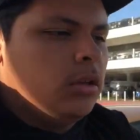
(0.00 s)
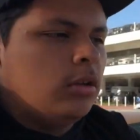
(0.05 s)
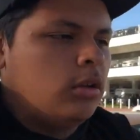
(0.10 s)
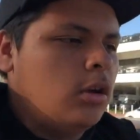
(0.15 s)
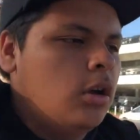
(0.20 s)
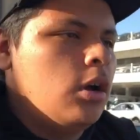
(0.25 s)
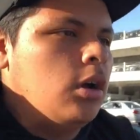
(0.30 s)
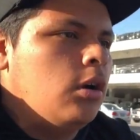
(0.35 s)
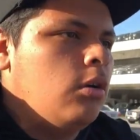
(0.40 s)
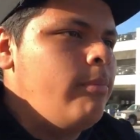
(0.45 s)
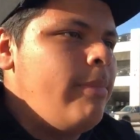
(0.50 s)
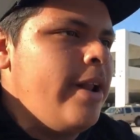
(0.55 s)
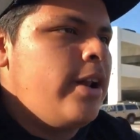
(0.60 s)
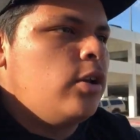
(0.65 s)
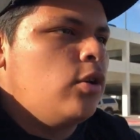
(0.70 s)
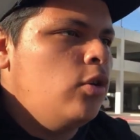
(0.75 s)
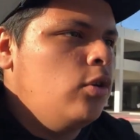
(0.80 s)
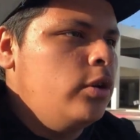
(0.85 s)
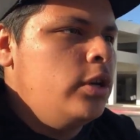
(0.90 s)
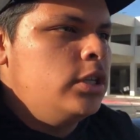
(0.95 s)
Uh, about
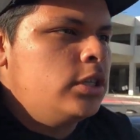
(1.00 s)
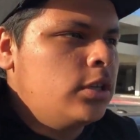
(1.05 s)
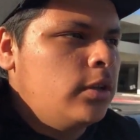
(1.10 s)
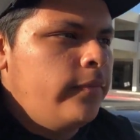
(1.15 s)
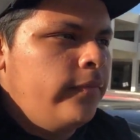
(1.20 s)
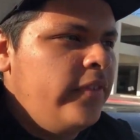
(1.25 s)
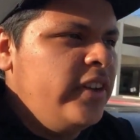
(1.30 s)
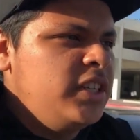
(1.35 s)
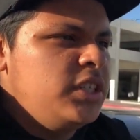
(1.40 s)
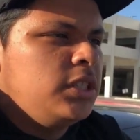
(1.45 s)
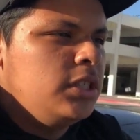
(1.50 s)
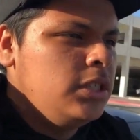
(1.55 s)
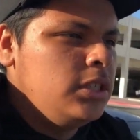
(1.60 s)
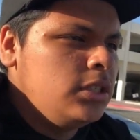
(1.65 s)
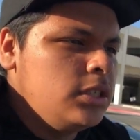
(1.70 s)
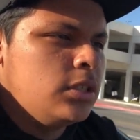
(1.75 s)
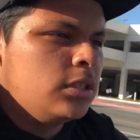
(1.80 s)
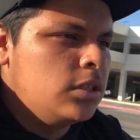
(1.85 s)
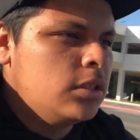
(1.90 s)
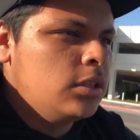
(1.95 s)
to go eat some Vicious.
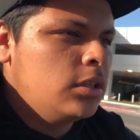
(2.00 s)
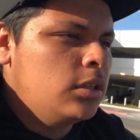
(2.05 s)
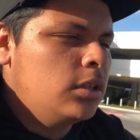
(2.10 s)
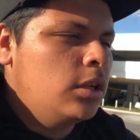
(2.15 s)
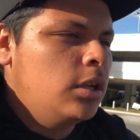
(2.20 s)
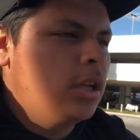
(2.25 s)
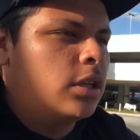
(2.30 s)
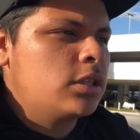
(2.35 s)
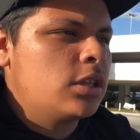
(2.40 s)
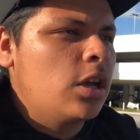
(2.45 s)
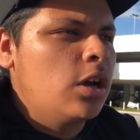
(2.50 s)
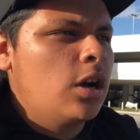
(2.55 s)
It's